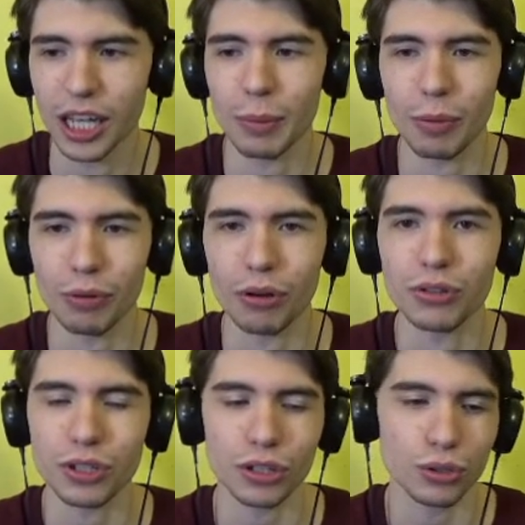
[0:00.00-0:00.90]
And my bro
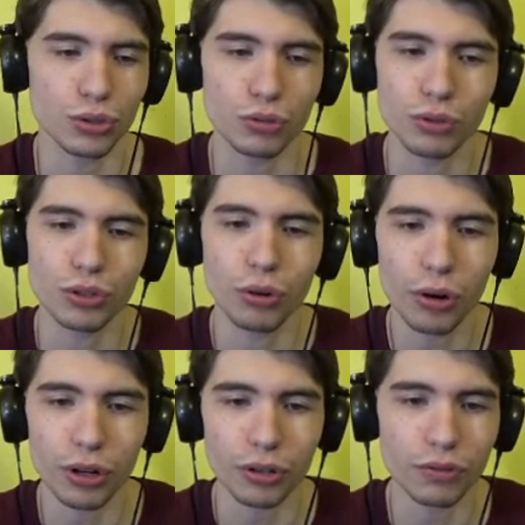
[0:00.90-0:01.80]
was like, you should
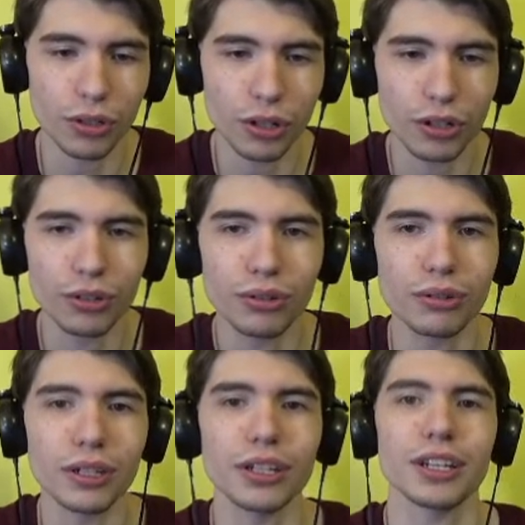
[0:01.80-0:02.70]
record it if you're gonna
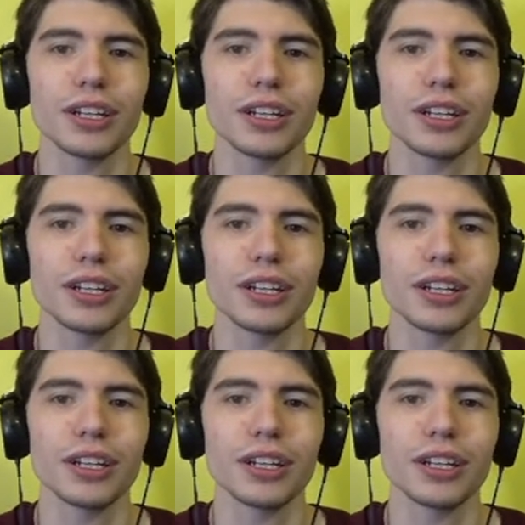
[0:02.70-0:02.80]
do it.